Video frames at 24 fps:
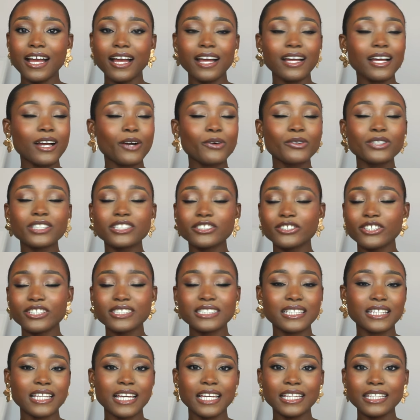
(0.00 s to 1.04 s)
I only just
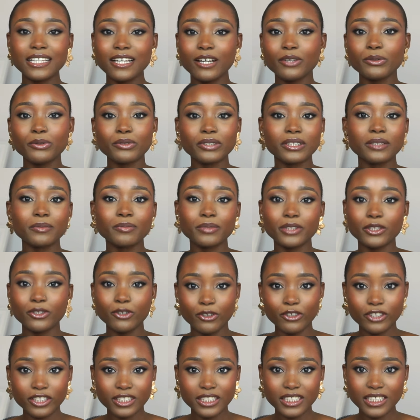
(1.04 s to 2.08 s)
say that it can only be
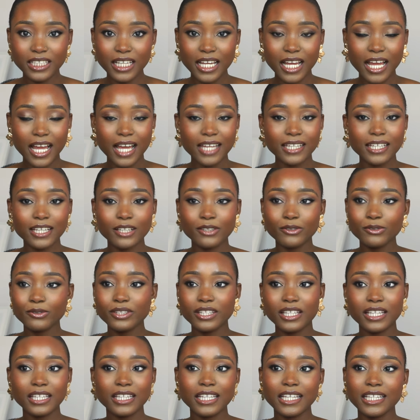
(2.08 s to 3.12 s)
God. And I know
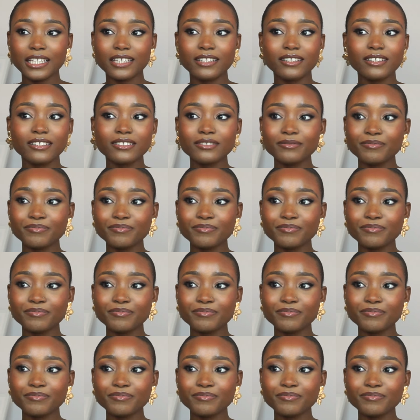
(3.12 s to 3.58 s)
that like,